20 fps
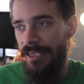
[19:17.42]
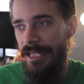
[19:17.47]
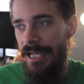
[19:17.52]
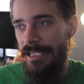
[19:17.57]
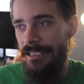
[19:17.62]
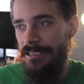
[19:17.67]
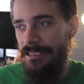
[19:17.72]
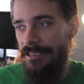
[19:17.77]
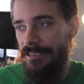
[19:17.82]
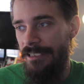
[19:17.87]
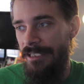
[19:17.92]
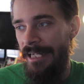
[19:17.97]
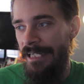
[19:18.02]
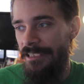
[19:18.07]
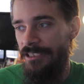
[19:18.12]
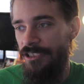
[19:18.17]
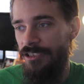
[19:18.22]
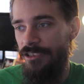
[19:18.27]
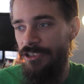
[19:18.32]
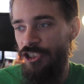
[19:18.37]

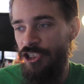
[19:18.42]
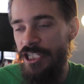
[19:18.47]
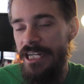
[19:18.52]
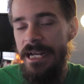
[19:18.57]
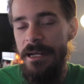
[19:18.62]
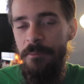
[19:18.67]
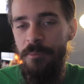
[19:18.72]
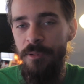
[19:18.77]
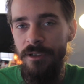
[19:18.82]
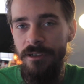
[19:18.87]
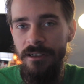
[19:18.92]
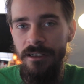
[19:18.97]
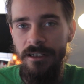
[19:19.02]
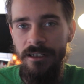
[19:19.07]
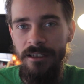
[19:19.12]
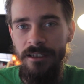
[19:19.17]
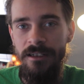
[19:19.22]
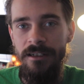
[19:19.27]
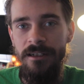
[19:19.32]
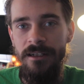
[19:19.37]
It's cheap,
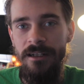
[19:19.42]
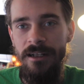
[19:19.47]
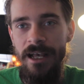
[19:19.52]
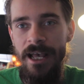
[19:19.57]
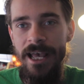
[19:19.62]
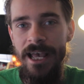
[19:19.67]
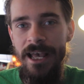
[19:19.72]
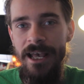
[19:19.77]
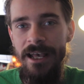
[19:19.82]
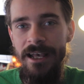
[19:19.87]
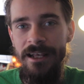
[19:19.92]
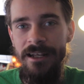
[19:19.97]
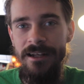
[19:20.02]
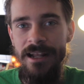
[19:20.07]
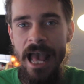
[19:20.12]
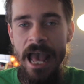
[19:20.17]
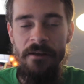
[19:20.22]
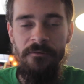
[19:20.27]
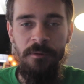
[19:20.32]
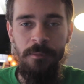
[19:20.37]
and
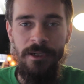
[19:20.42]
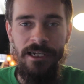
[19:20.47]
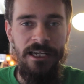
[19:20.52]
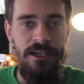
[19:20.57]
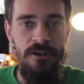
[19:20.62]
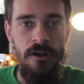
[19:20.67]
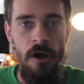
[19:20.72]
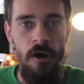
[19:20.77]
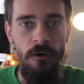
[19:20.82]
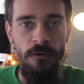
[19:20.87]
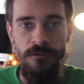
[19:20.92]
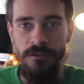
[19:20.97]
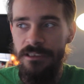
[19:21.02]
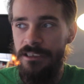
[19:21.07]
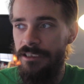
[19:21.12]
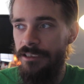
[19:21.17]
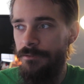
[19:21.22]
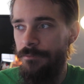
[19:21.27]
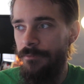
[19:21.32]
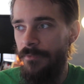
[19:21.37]
everyone
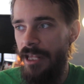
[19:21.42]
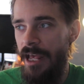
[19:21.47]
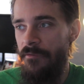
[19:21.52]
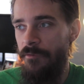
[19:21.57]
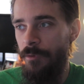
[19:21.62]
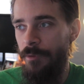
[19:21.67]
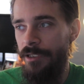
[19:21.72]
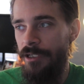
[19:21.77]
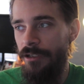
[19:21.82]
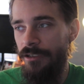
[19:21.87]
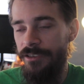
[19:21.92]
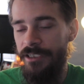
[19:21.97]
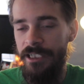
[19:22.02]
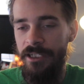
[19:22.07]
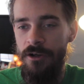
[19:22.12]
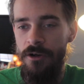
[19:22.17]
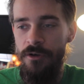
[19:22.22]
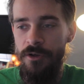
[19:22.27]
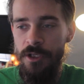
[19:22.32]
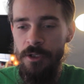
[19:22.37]
knows,
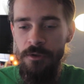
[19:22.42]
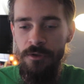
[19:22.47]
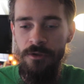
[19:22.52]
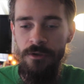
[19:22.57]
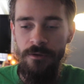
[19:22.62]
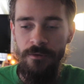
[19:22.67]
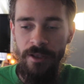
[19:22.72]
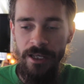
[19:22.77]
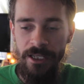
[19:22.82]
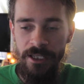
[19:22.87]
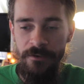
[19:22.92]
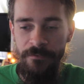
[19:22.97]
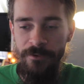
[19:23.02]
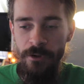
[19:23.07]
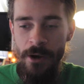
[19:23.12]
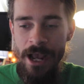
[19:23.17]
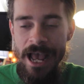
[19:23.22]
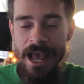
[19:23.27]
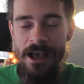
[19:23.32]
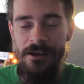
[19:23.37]
like, oh, if
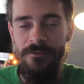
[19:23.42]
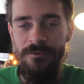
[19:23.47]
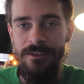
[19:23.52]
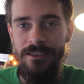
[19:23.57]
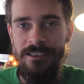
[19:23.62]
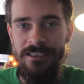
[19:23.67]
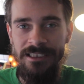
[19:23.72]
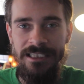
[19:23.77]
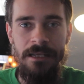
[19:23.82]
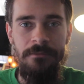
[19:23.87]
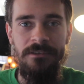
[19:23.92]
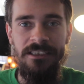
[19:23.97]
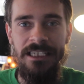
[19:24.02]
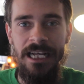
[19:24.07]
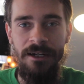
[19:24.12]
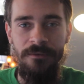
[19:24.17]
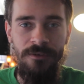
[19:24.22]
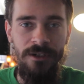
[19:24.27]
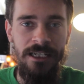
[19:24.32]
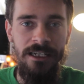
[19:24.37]
you have the same
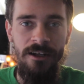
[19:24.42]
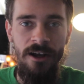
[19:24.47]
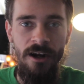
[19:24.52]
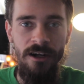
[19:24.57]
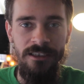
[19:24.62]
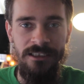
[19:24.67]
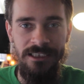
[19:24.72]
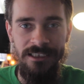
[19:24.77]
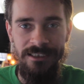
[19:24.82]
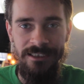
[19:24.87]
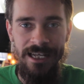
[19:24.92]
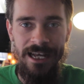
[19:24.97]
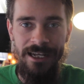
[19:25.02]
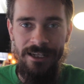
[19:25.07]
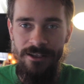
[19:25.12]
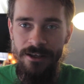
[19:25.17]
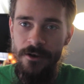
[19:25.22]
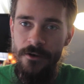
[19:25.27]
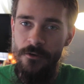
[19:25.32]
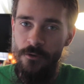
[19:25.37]
exact freaking cards in the deck,
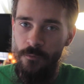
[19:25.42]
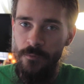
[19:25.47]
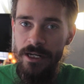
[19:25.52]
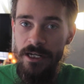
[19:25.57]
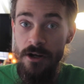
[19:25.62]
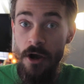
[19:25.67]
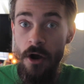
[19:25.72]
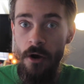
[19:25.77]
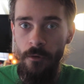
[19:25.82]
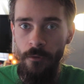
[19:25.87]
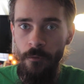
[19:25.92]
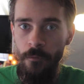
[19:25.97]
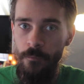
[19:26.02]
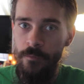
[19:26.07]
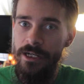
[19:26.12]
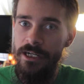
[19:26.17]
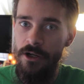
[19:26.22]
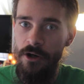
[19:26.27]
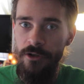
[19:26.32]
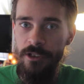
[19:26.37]
we
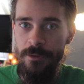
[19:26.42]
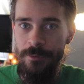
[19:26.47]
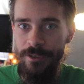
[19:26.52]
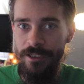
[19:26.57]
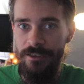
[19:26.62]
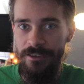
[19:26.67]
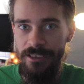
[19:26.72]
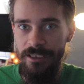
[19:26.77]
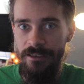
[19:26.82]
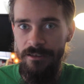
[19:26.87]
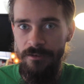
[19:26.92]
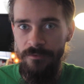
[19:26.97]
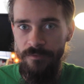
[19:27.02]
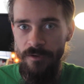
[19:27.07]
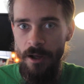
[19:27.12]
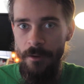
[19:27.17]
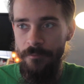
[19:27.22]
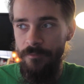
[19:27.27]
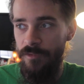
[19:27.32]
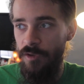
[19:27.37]
know you built it
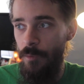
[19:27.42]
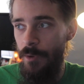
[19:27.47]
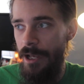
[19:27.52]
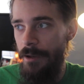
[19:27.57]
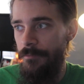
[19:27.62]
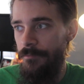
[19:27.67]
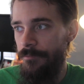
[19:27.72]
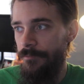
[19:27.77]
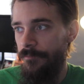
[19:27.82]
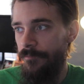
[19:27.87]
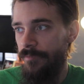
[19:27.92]
from the web.